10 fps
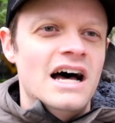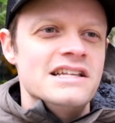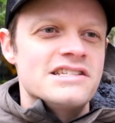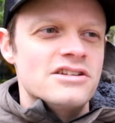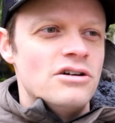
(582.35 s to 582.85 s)

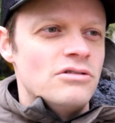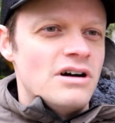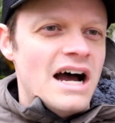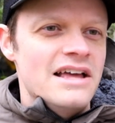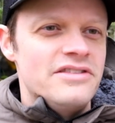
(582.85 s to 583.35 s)
And
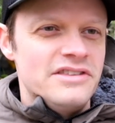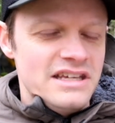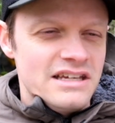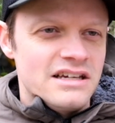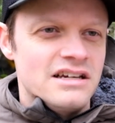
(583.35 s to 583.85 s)
so I
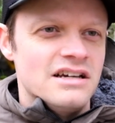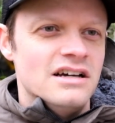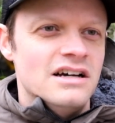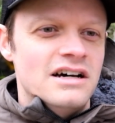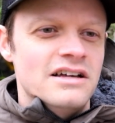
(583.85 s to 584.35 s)
think
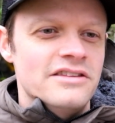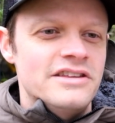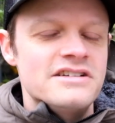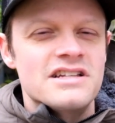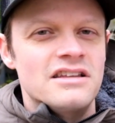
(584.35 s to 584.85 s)

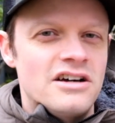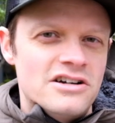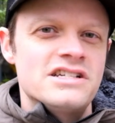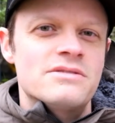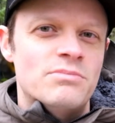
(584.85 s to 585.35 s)
there's a
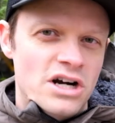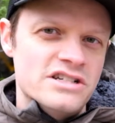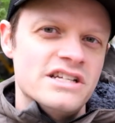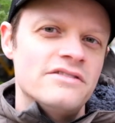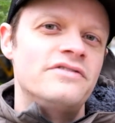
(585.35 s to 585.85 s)
large
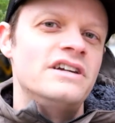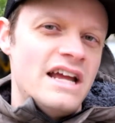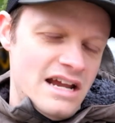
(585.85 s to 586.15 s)
margin for